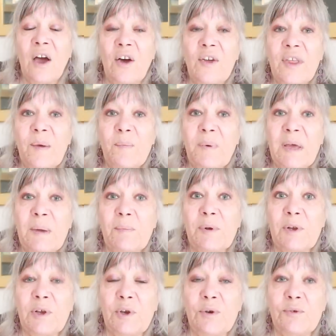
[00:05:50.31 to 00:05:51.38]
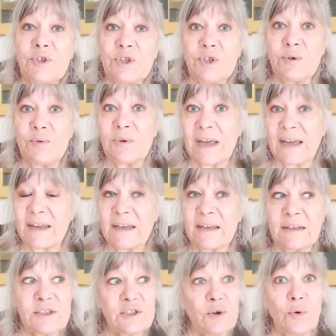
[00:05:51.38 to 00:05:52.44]
Other people who do
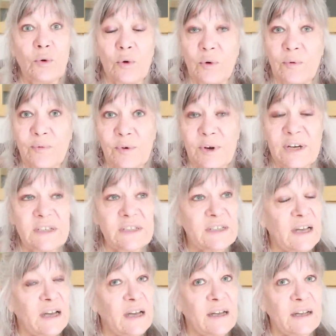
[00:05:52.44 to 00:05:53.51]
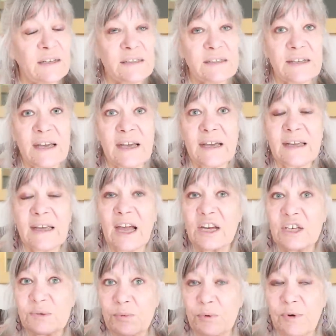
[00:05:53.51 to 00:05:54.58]
like Sew Over It and uh,
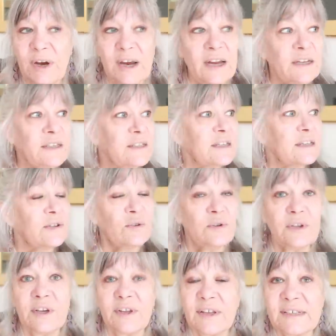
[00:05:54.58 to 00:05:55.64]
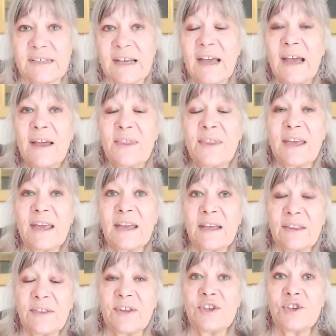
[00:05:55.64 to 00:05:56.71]
Cashmerette and all the others, they,
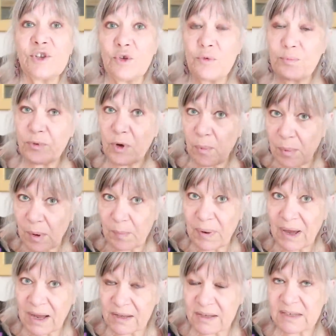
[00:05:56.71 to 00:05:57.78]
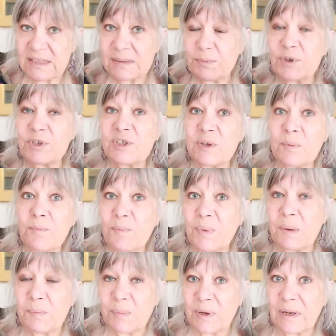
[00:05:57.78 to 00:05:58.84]
they do proper patterns, but some
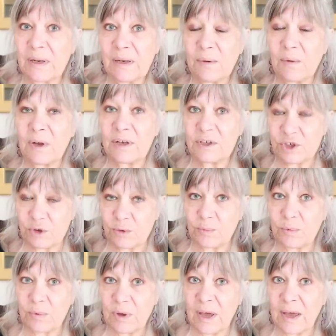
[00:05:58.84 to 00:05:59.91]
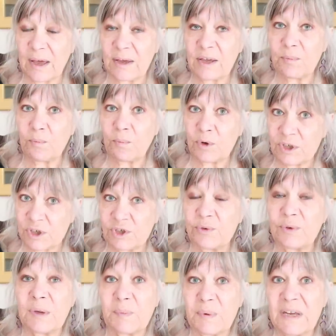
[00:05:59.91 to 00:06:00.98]
people do uh, want to
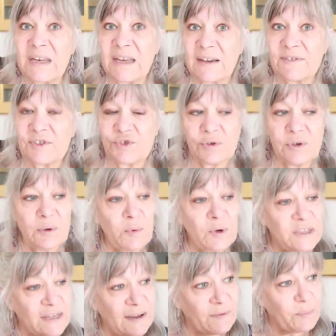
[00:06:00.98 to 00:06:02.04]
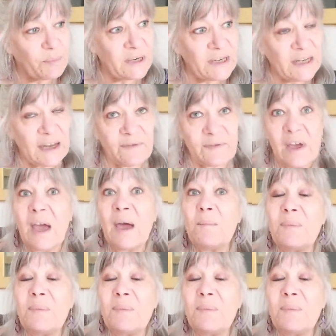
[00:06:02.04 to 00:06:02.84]
do the PDFs, they want to have a PDF.